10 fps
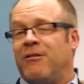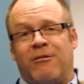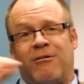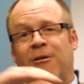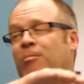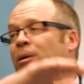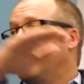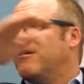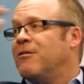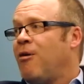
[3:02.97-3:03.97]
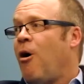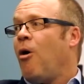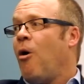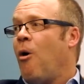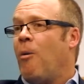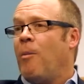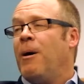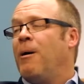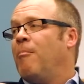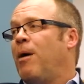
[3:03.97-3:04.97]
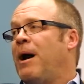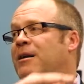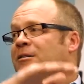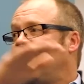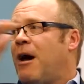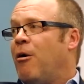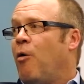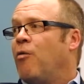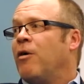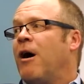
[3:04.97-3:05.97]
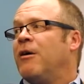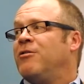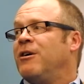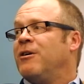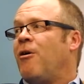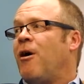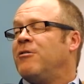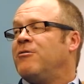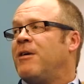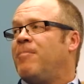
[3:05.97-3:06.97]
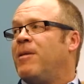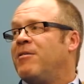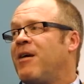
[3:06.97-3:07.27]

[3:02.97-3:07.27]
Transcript: to sort of bring this all home. Brand is that overarching concept that